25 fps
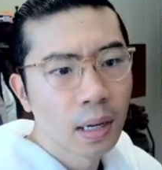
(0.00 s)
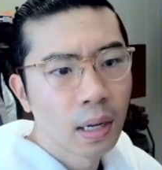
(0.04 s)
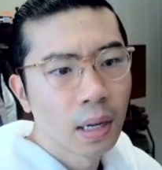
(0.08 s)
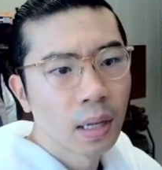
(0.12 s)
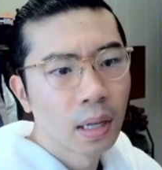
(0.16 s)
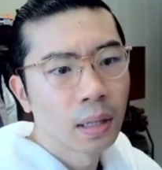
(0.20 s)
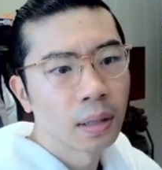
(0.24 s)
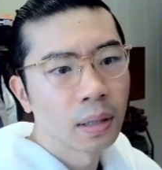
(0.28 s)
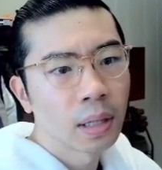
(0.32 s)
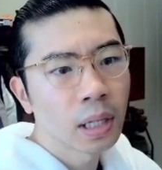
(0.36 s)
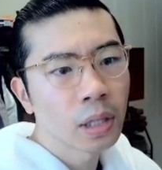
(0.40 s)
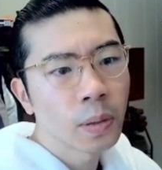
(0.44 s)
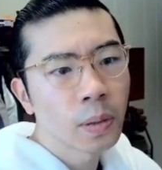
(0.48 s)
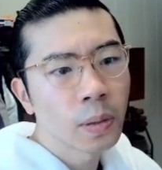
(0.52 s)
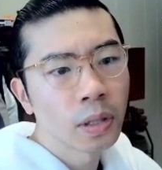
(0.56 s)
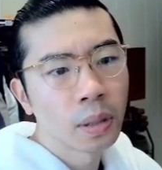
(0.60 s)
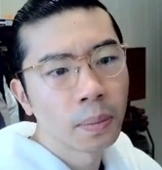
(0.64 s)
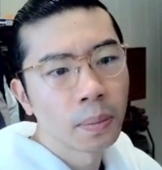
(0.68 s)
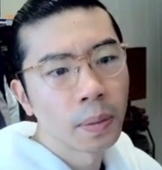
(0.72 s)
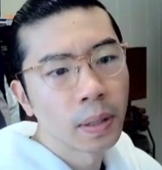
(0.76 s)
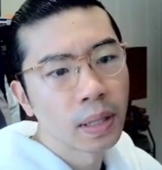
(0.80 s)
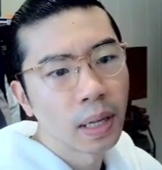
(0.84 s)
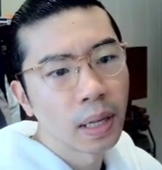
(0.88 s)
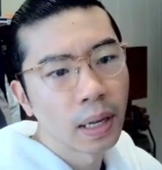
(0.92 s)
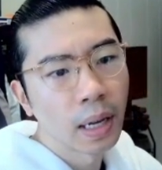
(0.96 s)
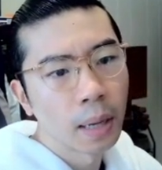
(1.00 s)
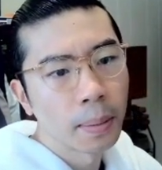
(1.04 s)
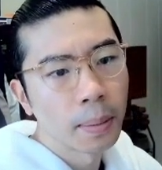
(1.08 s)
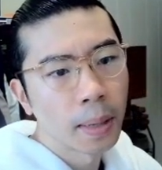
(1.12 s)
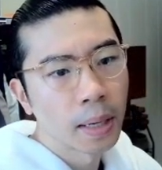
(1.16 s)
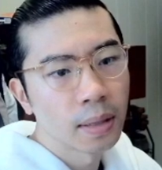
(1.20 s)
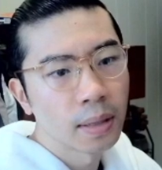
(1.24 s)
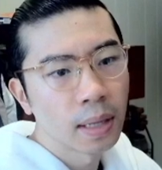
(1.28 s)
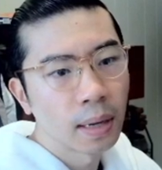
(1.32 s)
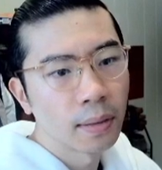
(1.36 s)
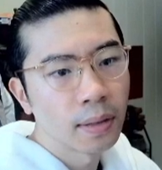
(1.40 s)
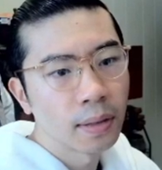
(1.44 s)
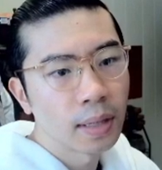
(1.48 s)
the next one's on Bazinga
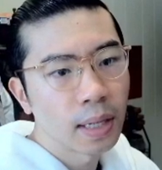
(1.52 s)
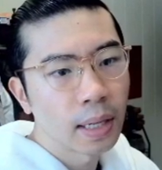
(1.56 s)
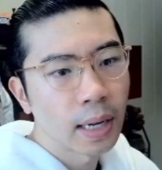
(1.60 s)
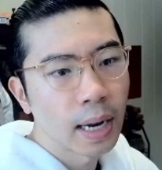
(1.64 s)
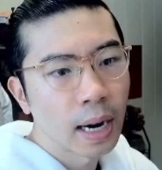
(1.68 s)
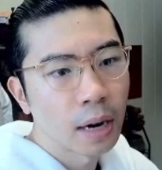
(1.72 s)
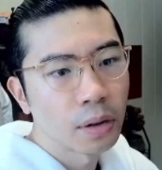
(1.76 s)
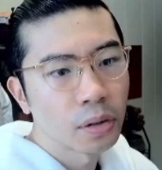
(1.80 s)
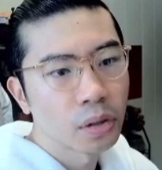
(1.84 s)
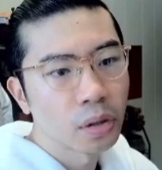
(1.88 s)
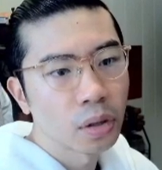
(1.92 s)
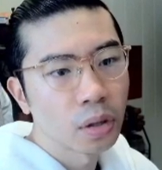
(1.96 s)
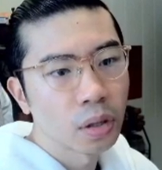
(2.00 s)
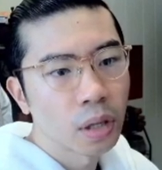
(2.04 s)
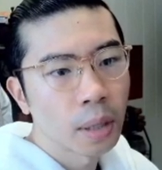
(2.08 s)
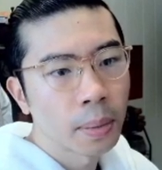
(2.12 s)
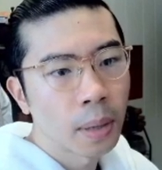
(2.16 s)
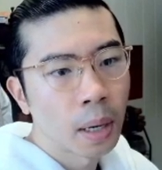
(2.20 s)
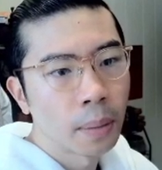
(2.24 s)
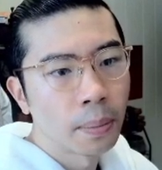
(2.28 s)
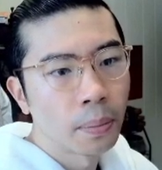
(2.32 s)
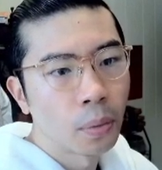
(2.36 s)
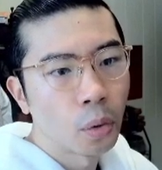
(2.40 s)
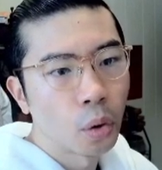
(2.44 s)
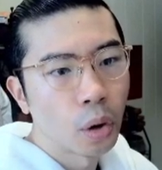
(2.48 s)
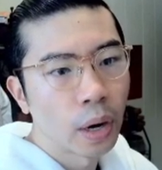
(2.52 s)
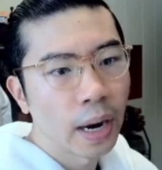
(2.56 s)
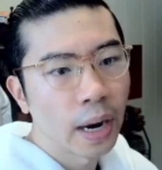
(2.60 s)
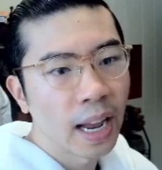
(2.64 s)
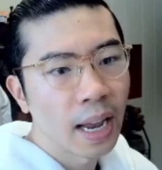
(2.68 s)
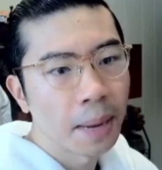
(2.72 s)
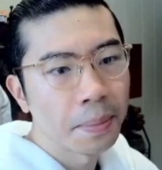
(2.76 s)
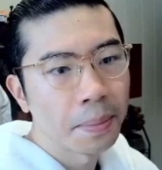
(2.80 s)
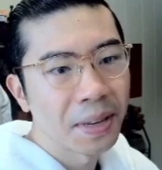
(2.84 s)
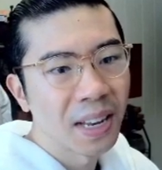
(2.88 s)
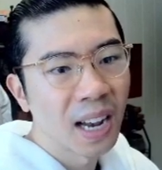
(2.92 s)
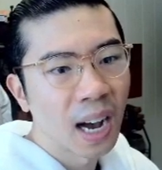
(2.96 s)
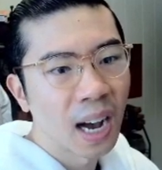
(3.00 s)
about 17 hours ago, top Bored
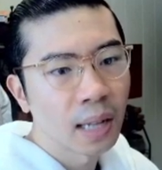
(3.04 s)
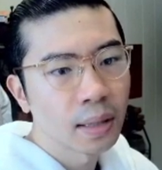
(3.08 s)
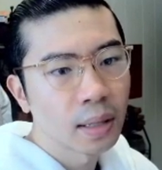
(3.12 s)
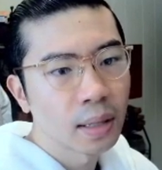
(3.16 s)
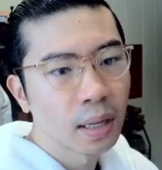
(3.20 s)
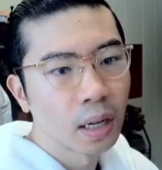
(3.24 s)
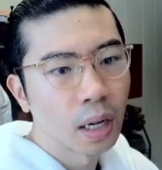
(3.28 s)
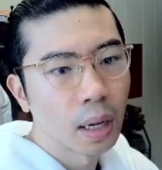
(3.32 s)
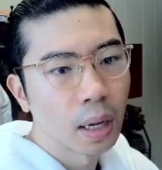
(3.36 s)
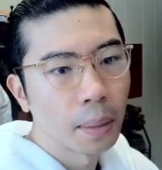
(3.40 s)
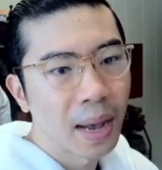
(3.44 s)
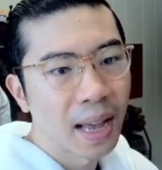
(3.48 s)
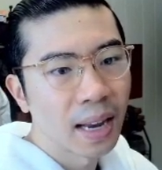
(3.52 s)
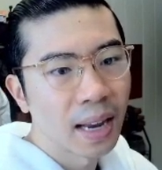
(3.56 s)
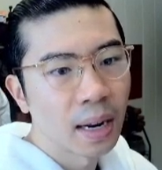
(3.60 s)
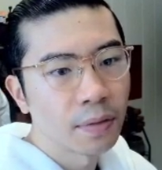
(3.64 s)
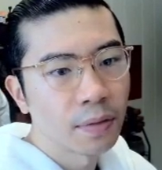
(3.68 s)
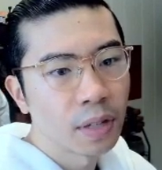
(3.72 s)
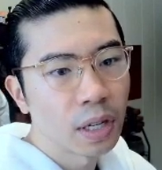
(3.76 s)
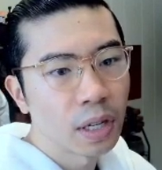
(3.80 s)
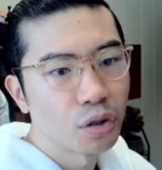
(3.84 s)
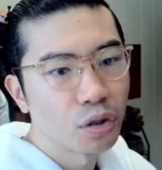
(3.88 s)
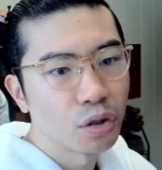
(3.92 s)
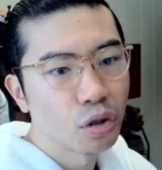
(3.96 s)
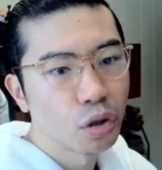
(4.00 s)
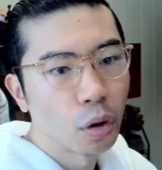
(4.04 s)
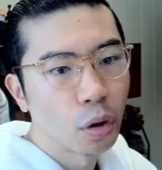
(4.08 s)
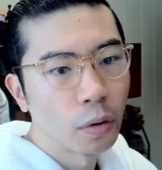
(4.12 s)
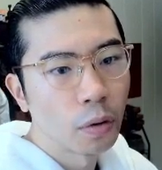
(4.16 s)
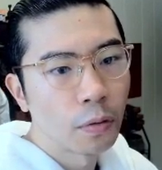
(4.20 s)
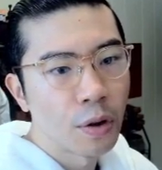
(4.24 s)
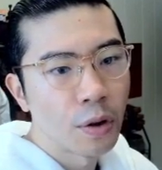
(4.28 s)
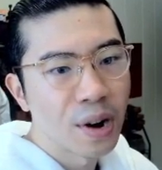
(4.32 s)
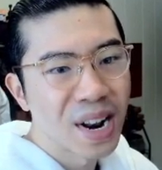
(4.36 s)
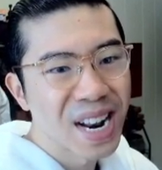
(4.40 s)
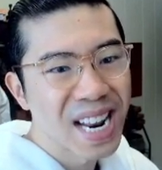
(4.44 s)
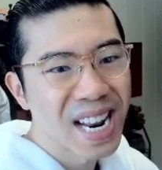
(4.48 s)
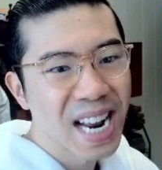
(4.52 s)
Ape Yacht Club NFT sold
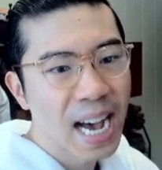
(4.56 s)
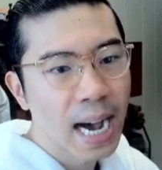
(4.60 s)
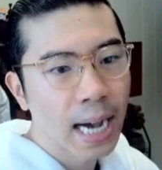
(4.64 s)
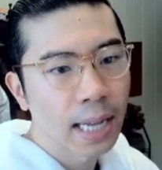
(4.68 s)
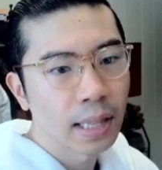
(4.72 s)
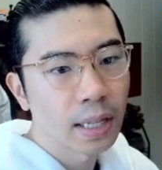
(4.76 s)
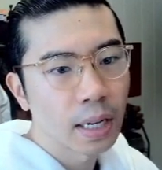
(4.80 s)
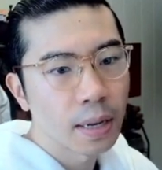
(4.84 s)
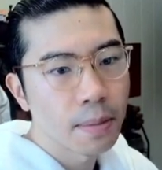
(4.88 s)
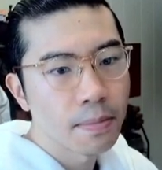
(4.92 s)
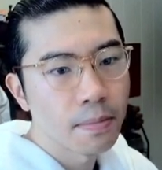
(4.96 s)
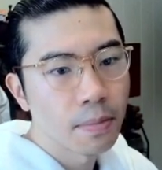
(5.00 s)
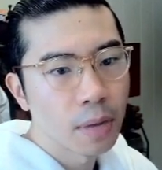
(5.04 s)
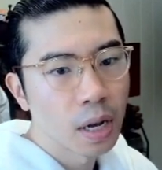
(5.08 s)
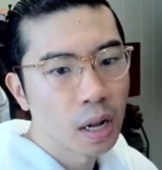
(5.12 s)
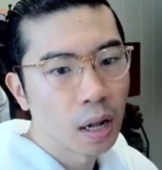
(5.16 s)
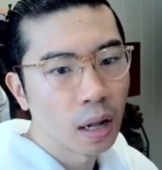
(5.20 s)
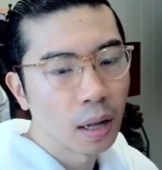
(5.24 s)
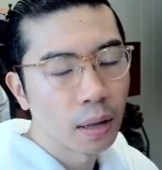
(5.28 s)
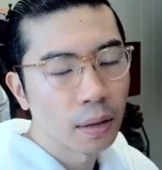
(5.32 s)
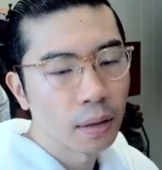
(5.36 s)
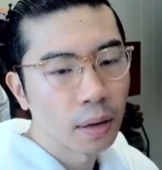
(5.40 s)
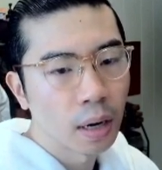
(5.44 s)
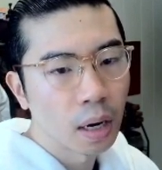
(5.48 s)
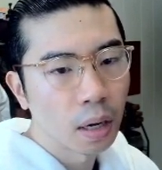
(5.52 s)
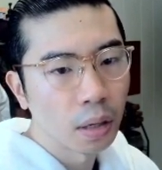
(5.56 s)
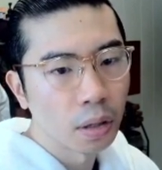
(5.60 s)
for $90 million.